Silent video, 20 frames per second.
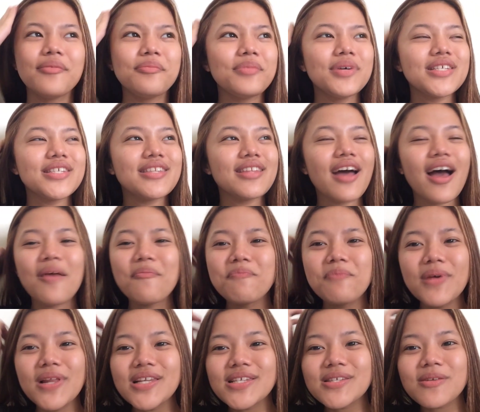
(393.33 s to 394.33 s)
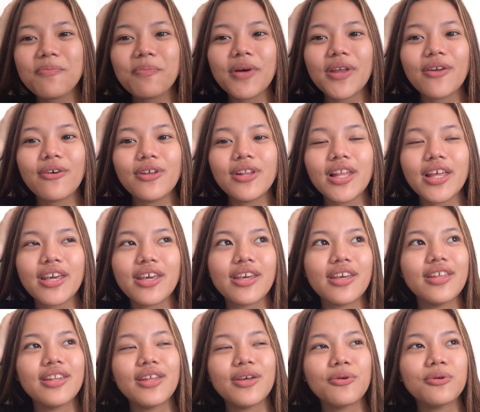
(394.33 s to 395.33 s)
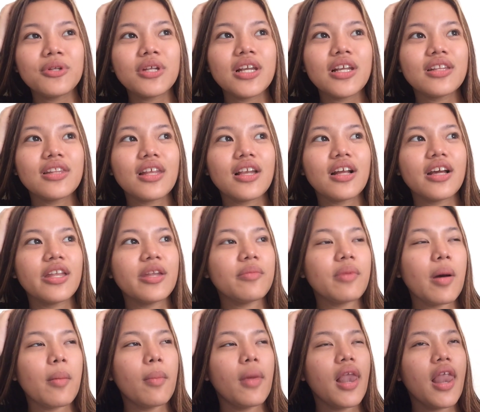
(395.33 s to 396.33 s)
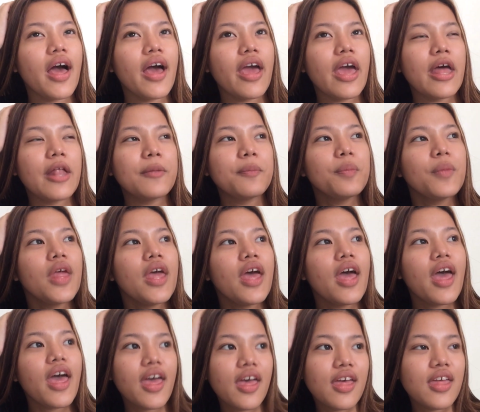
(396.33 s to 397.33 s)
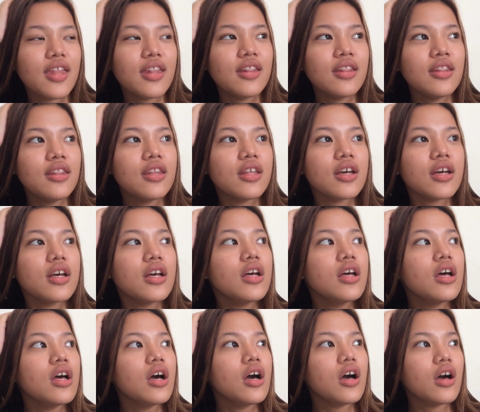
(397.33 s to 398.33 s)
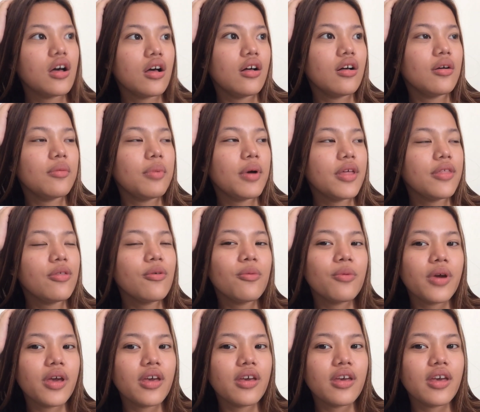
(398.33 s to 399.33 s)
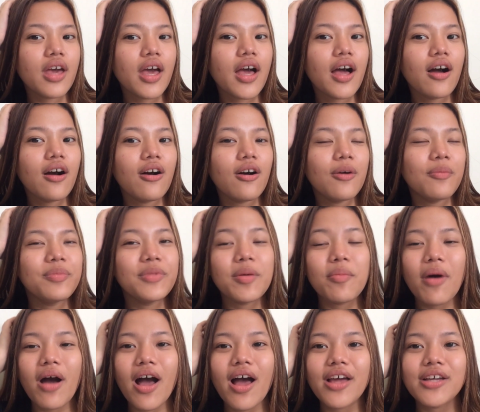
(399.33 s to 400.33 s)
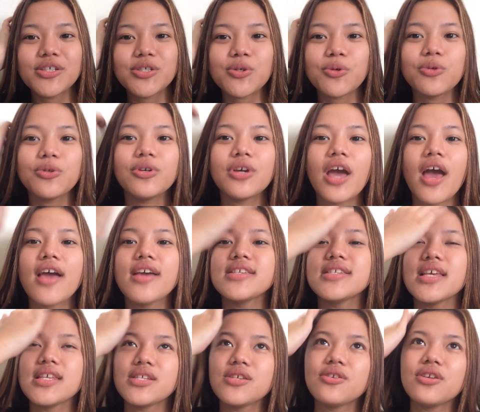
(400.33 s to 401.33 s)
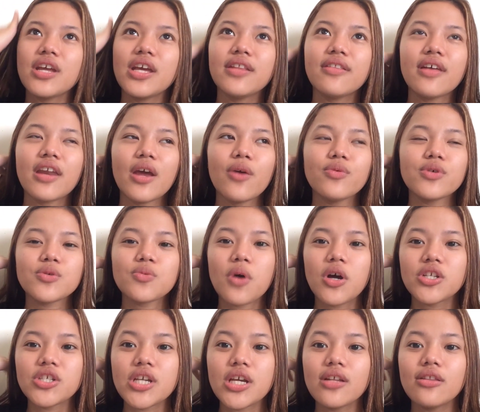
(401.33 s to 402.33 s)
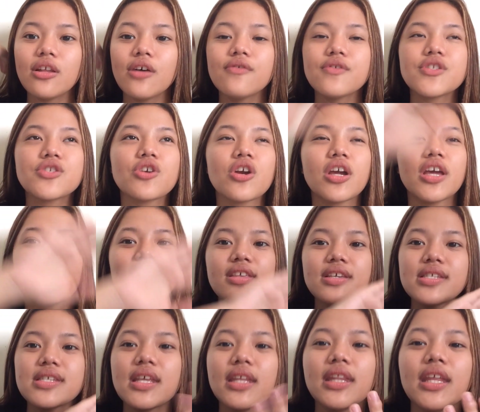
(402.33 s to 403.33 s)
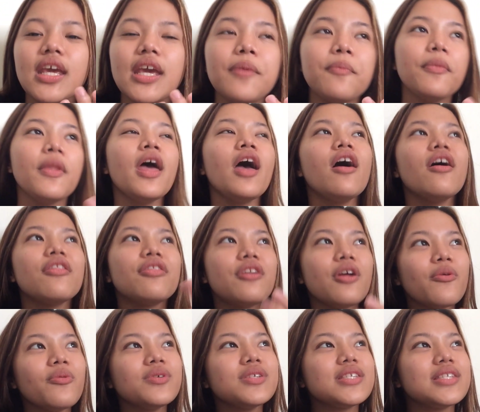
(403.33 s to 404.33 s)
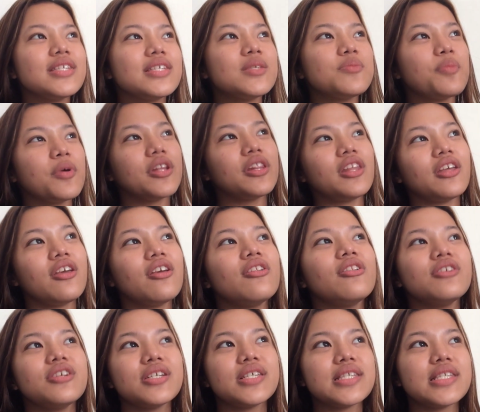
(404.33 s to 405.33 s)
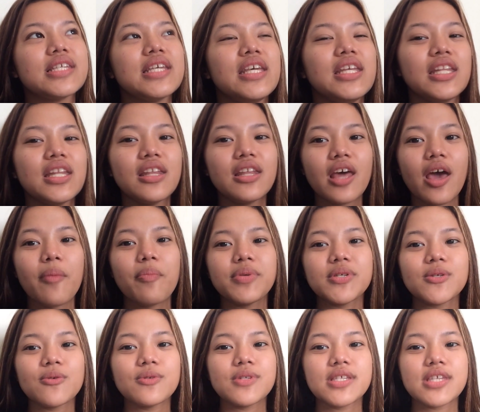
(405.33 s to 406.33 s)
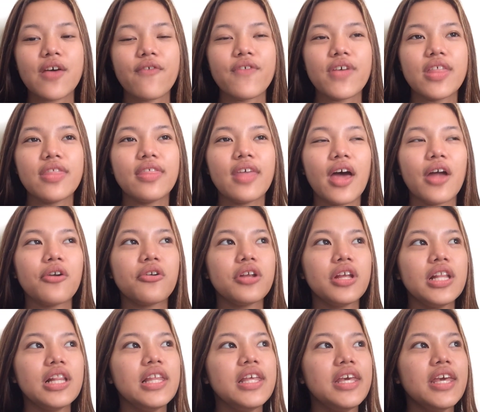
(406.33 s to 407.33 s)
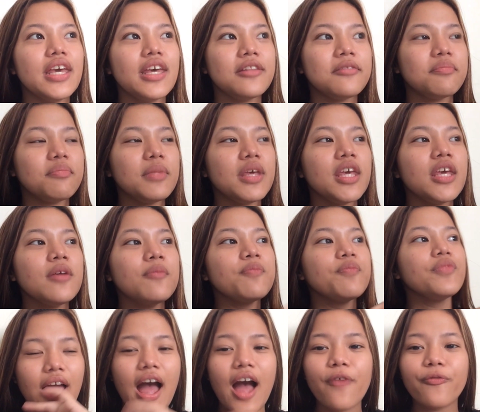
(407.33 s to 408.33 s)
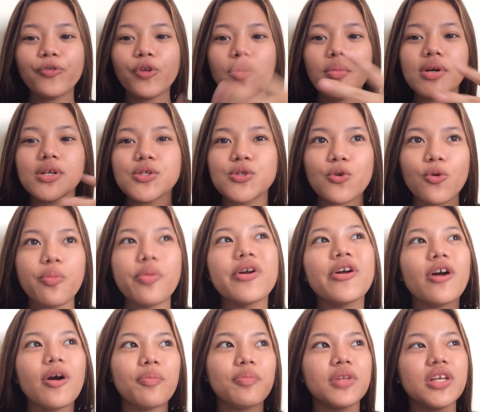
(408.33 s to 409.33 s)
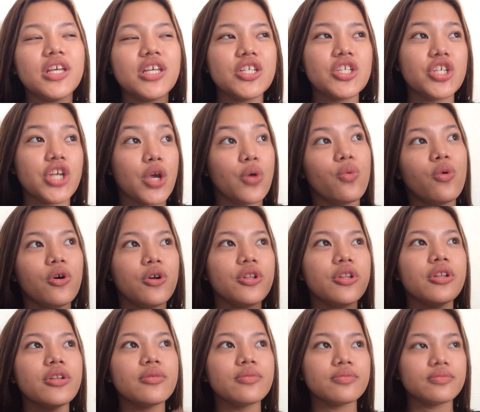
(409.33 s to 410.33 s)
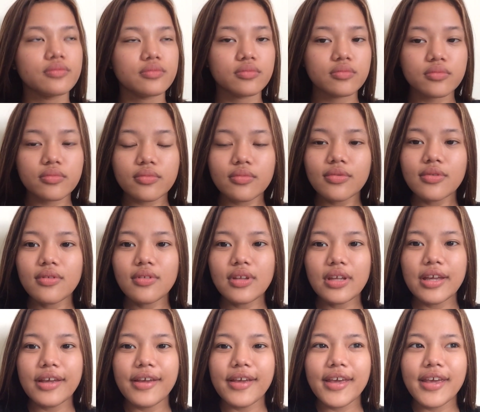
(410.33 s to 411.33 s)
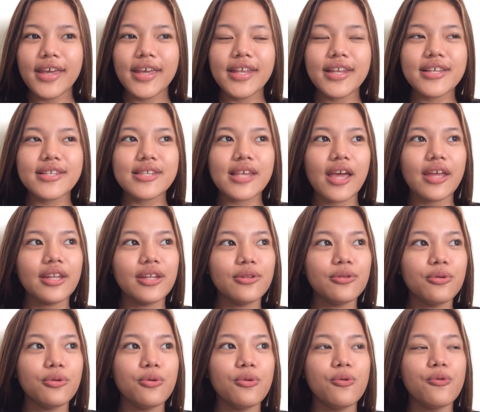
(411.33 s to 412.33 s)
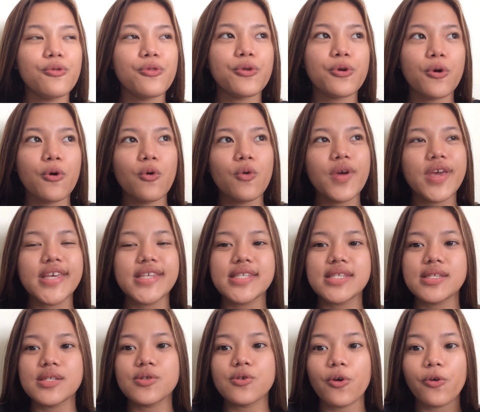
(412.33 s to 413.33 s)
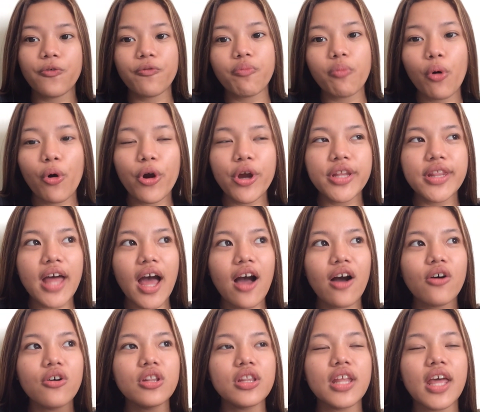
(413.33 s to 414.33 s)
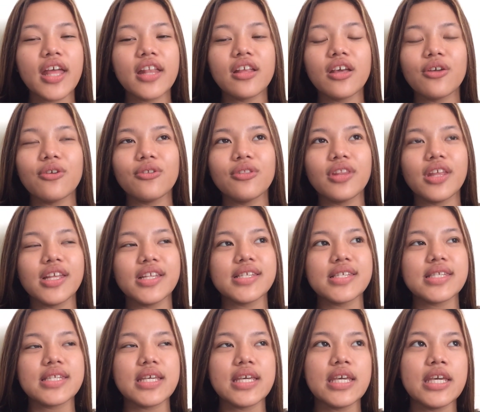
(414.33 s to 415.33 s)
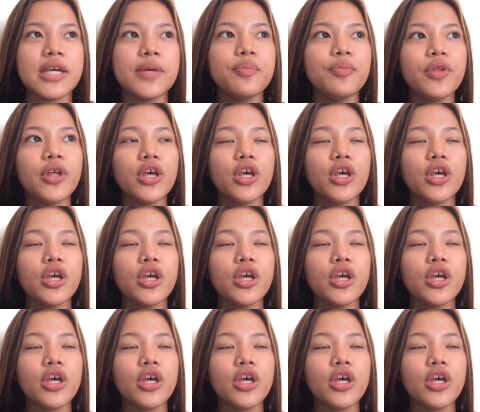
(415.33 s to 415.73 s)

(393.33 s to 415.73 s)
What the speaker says: basta ang bilis ng panahon, like hindi ko na lang talaga namamalayan. And by the way, diba I showed you guys yesterday that I was watching Lovestruck in the City? There was this particular scene in episode 7 that really hit me. After mag-sober up ni Jaewon, he decided to throw his surfboard out. And ganun din si,